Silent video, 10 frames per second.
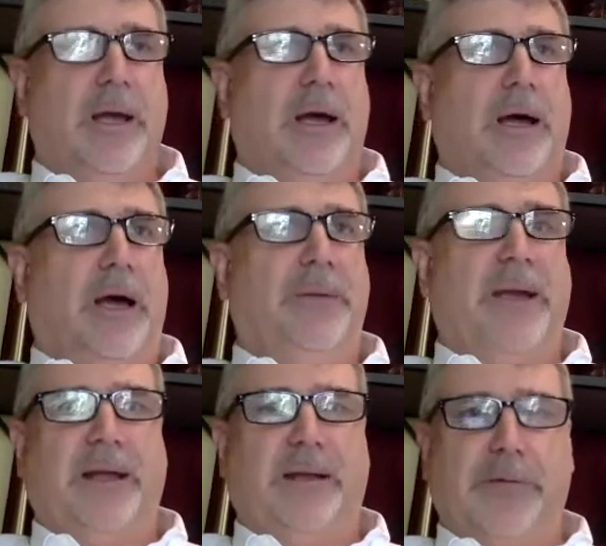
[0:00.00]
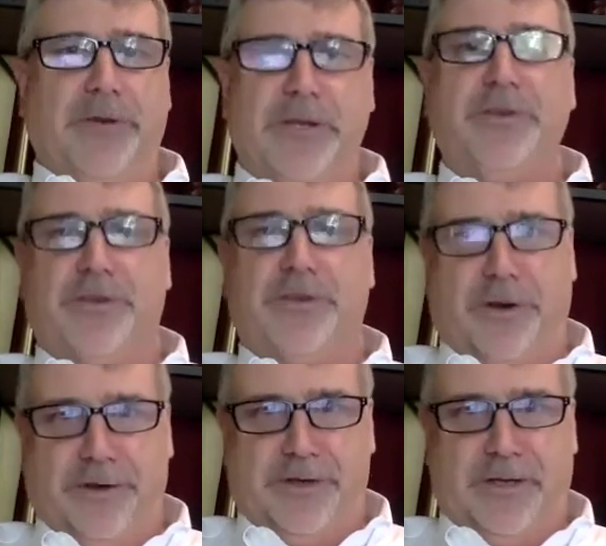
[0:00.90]
And they were
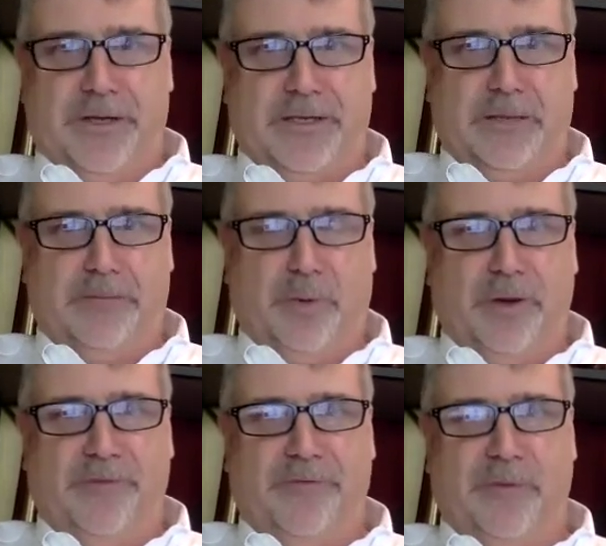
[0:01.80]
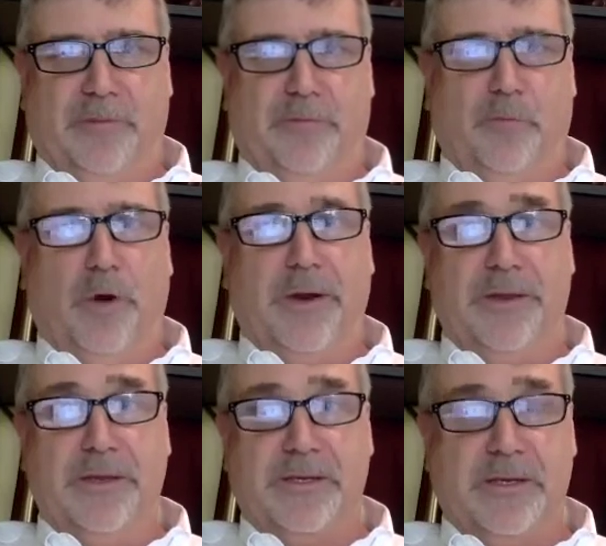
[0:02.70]
discharged at some point from one of
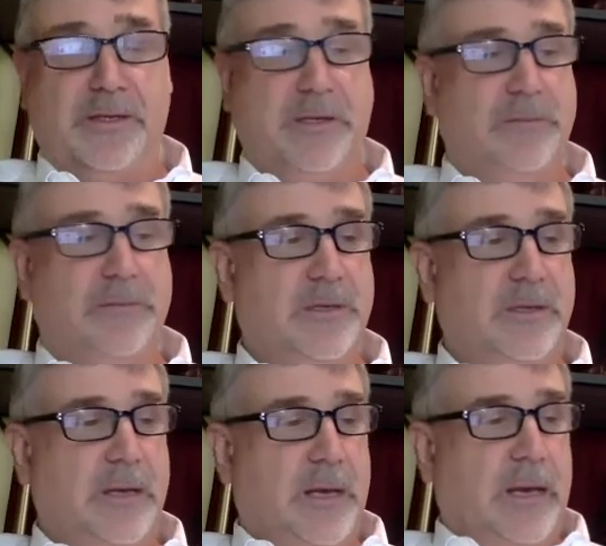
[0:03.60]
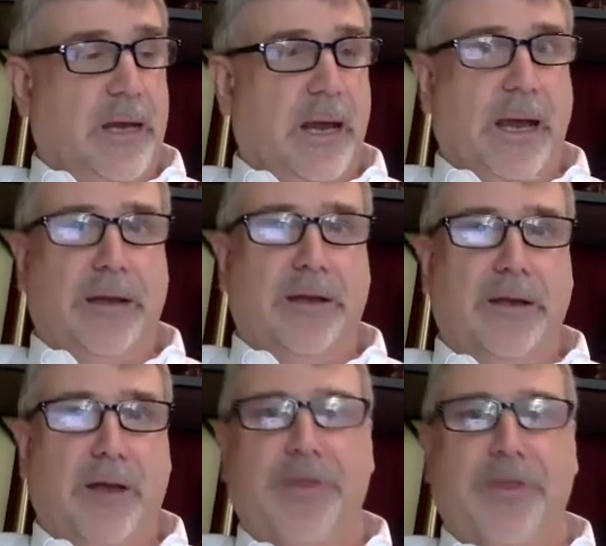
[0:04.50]
these systems, and
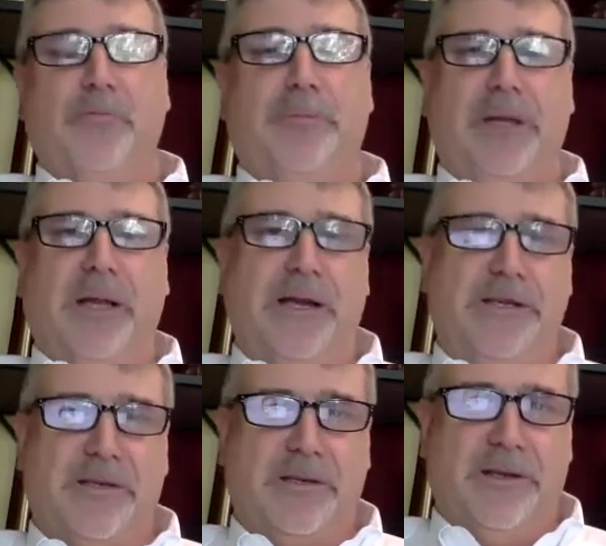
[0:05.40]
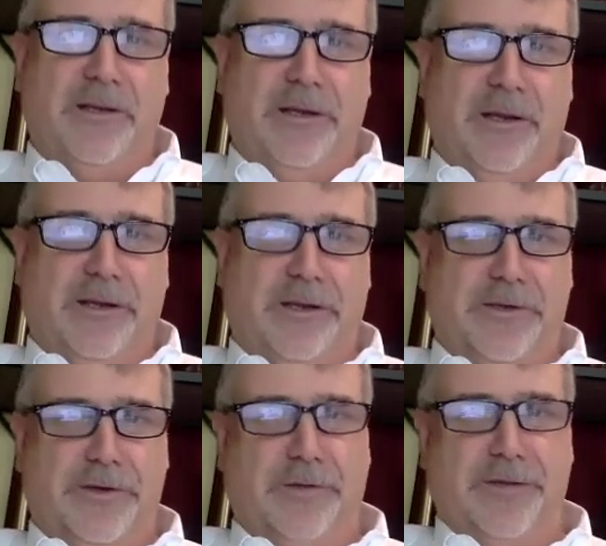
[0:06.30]
nothing replaced the
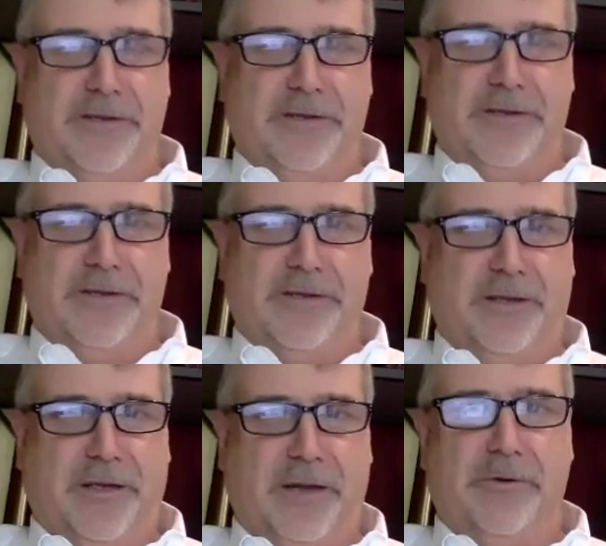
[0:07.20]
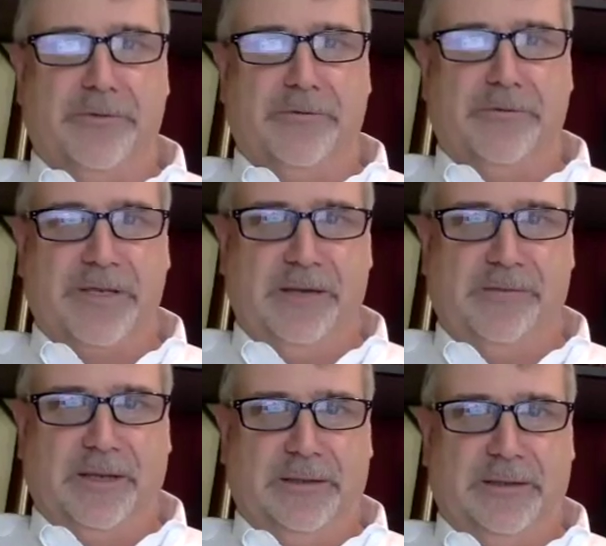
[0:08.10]
services that they were
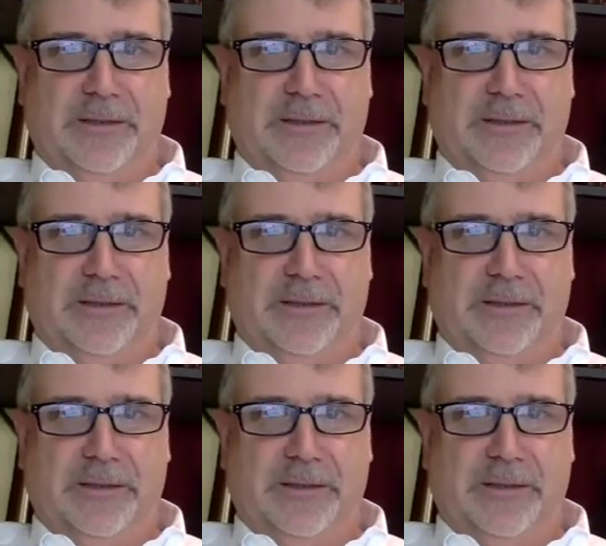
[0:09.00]
receiving.